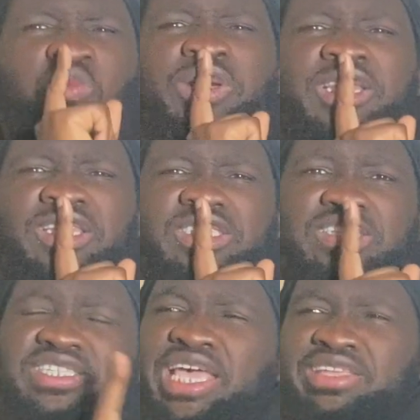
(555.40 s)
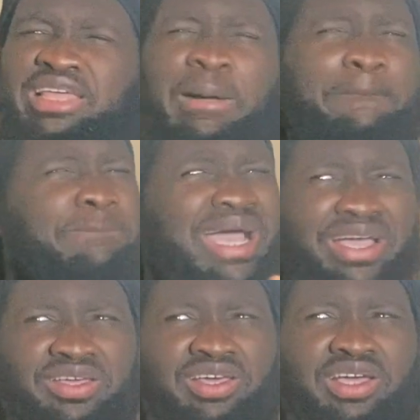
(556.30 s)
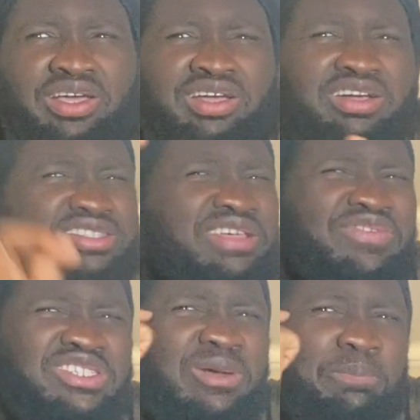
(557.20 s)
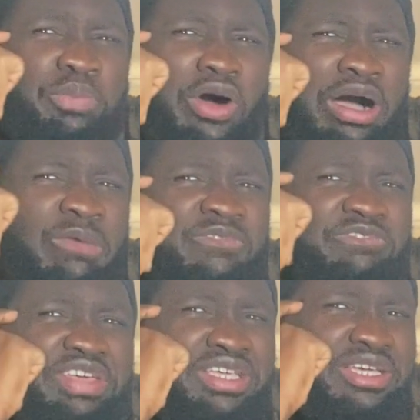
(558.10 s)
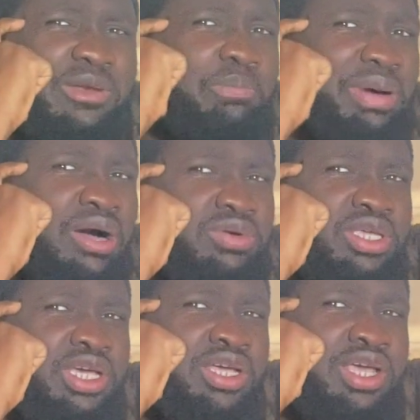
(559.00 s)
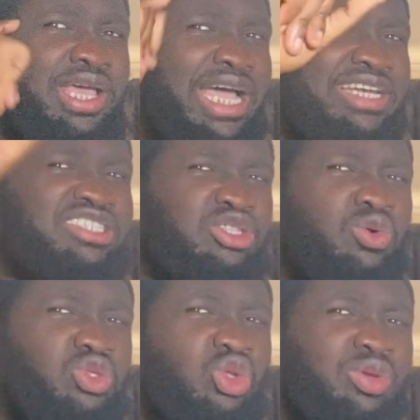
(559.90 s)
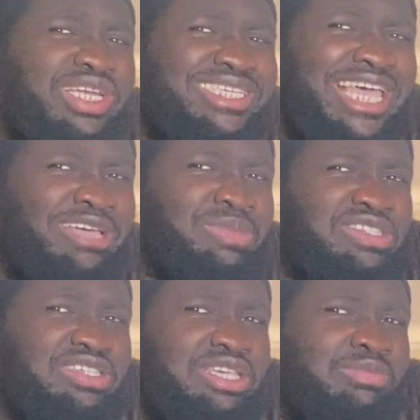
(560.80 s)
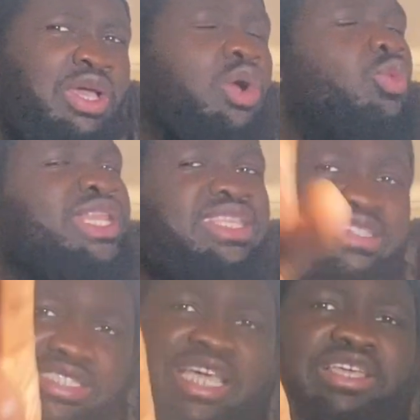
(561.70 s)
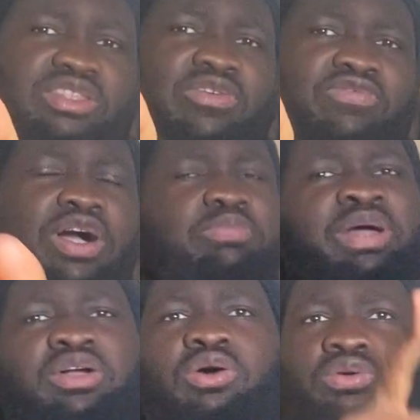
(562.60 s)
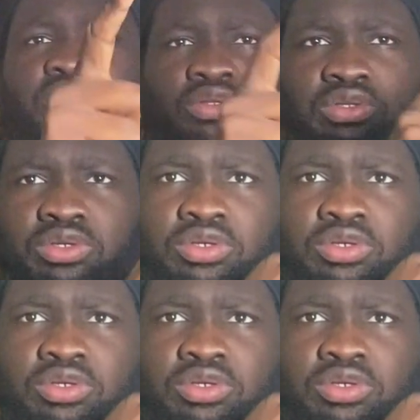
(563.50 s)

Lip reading: We need to take that back, cause if it's a bot I'm thinking about, yeah, and he's still doing the gaming scheme, we need to take it the fuck back. Hold on.